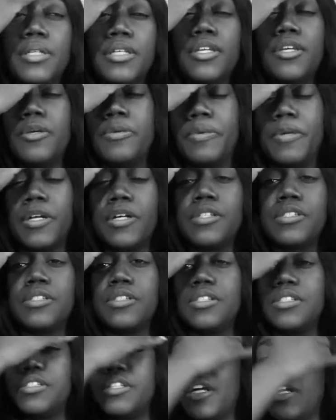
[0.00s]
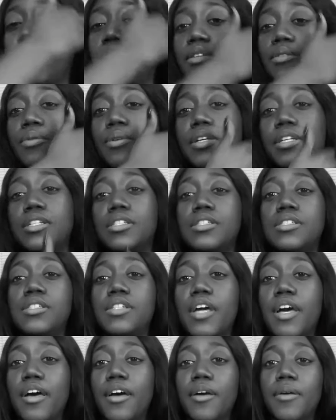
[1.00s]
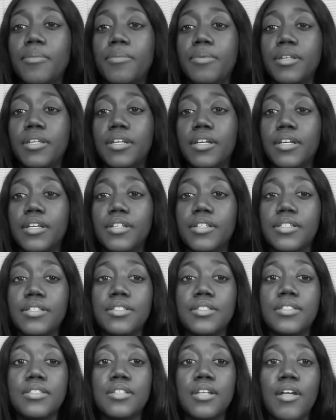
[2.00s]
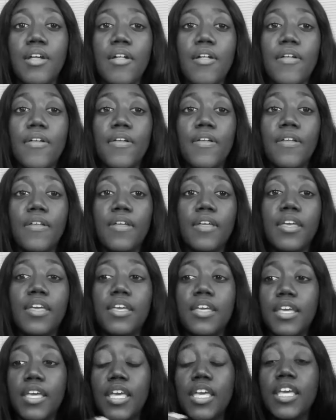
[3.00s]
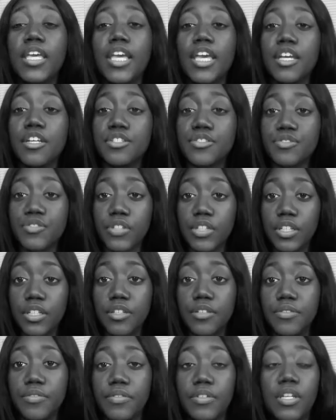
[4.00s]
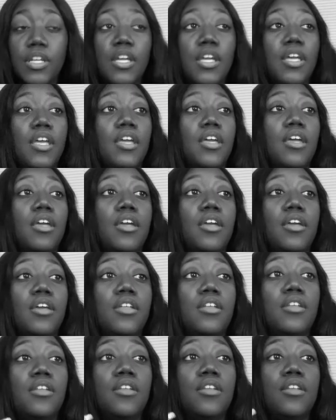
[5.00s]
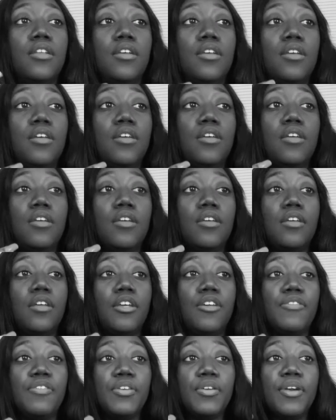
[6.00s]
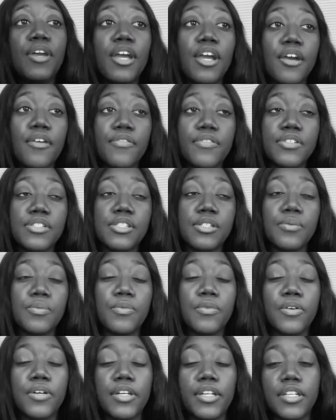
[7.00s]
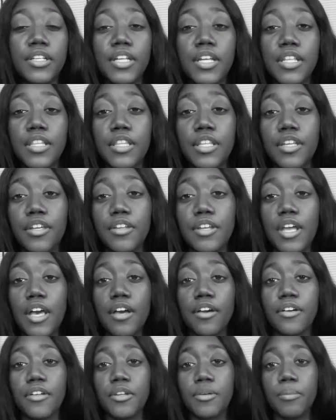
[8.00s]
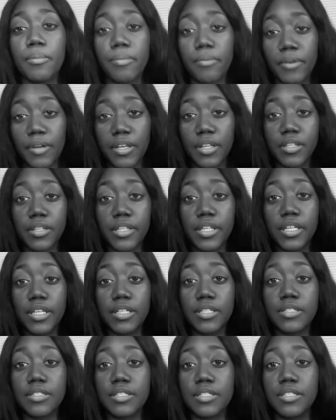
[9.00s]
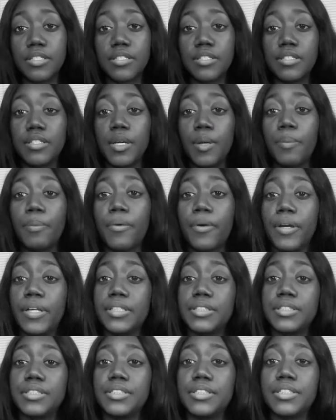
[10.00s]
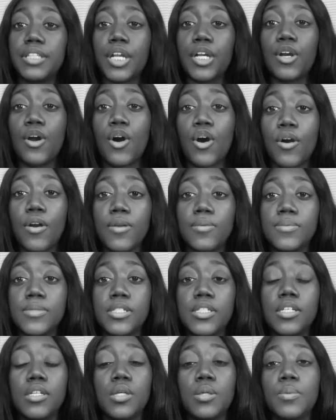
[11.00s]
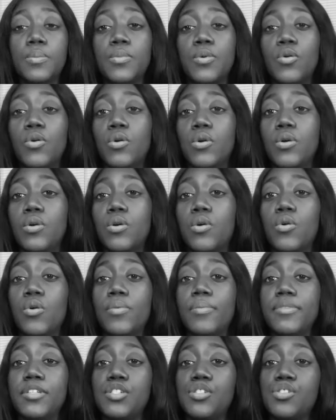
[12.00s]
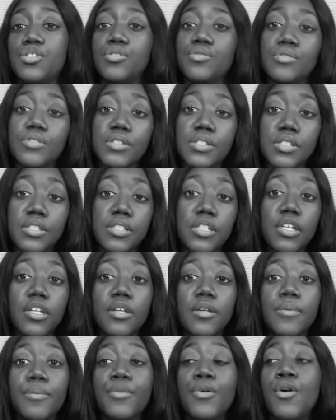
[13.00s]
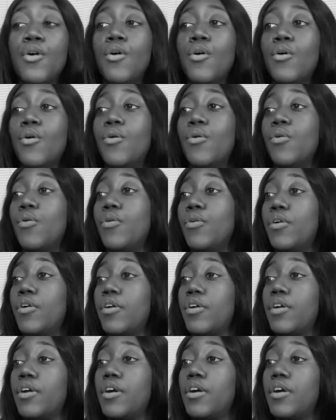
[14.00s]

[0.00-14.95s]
Cupid also decided to quit his job because he cares for love, and if you care for someone, then you're not gonna bring things into their presence that harms them or misuses them or